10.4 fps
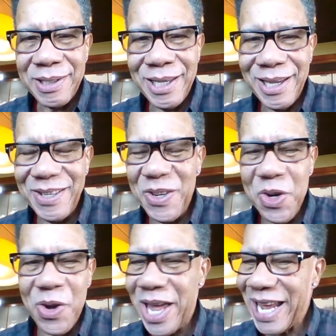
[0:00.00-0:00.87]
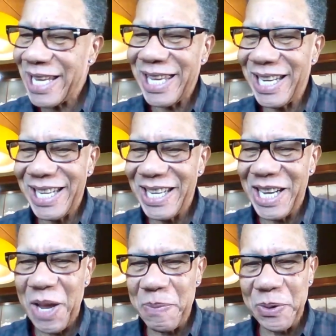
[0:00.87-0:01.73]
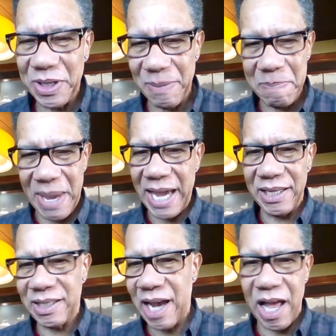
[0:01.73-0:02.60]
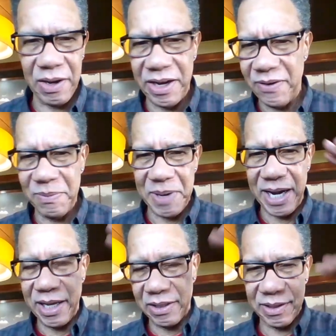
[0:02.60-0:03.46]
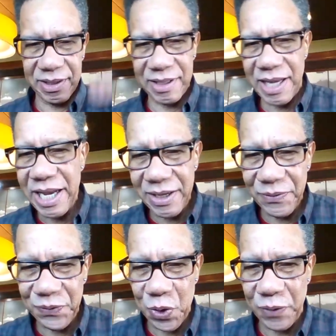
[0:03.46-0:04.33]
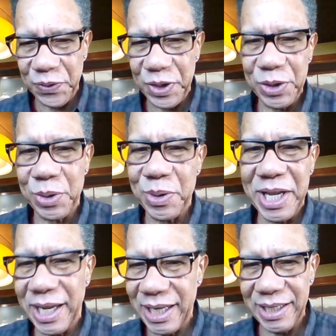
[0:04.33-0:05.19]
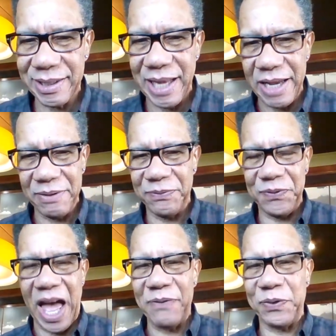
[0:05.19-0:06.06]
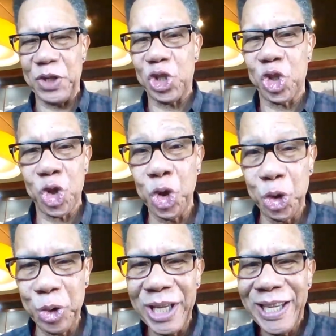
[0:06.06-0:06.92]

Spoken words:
kid. You know how that kid in the neighborhood, the man child, and everybody else is like 4'3" and he's like 5'2"